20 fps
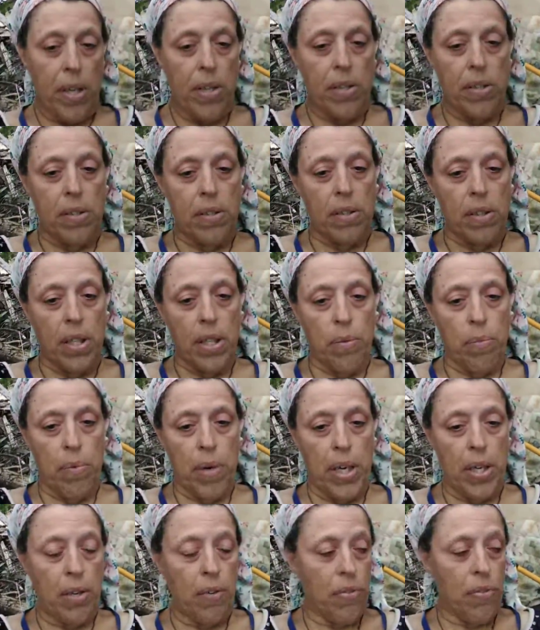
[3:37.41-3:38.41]
and it
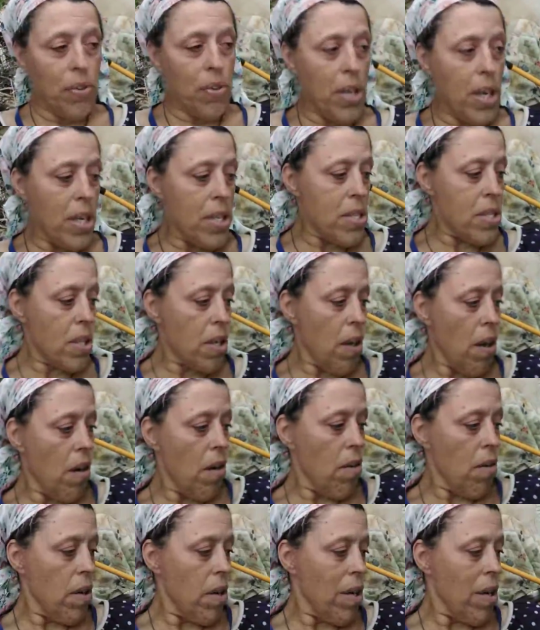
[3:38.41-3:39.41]
rained a few days
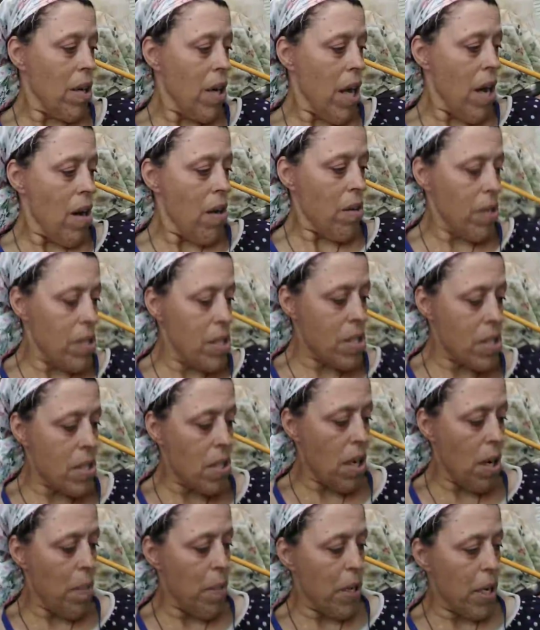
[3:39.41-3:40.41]
ago, and now it's
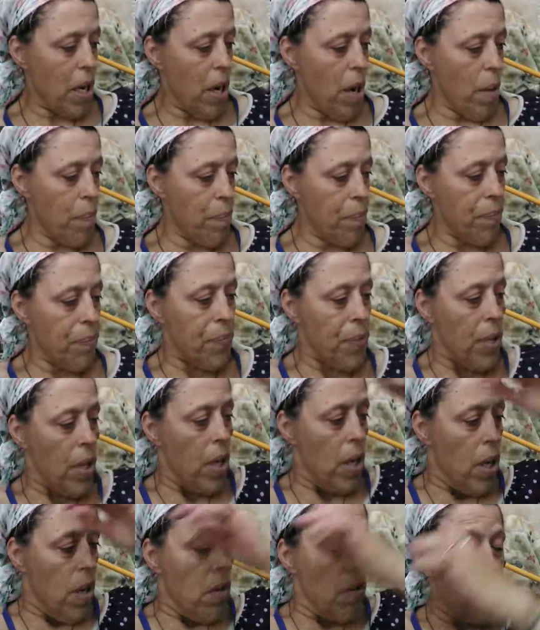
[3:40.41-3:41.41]
coming up,
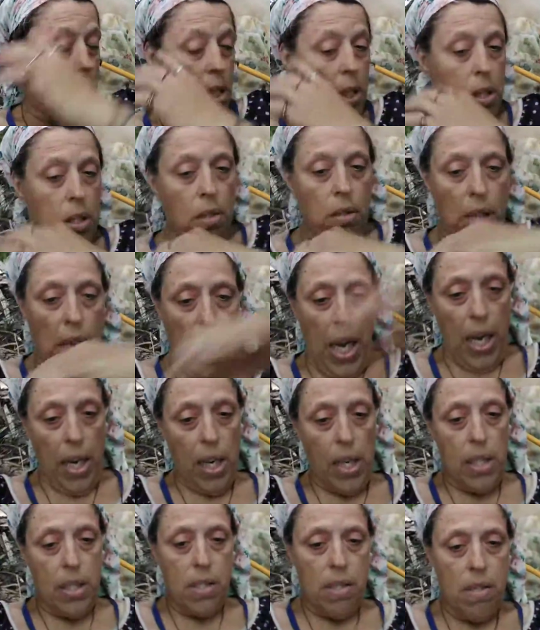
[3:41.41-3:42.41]
which is okay
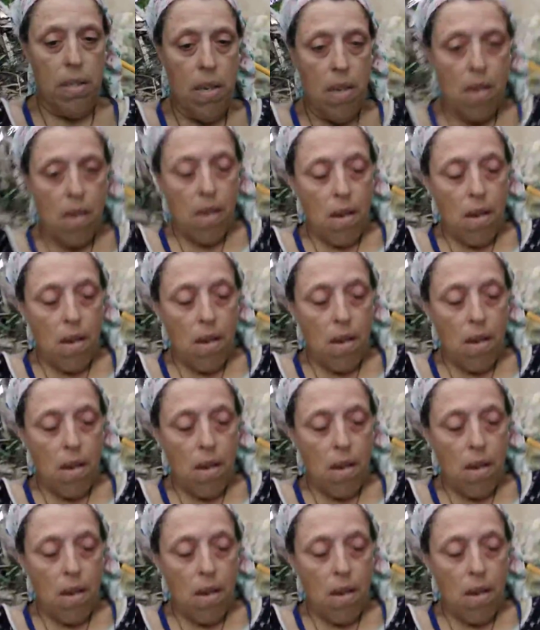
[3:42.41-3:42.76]
because